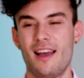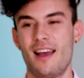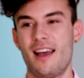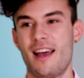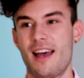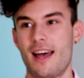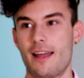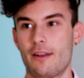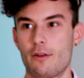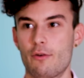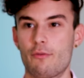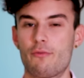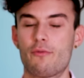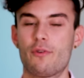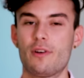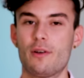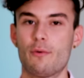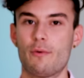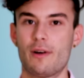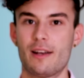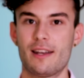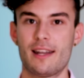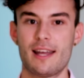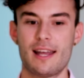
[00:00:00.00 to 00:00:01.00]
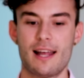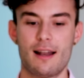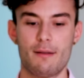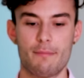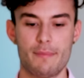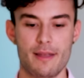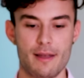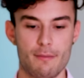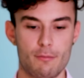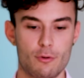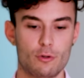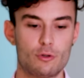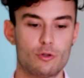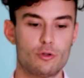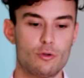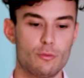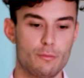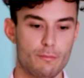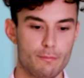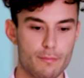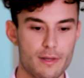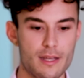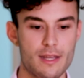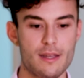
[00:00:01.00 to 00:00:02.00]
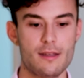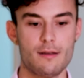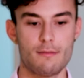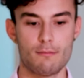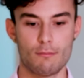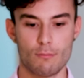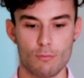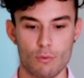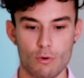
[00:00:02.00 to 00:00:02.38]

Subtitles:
and hopefully one day I'll be able to be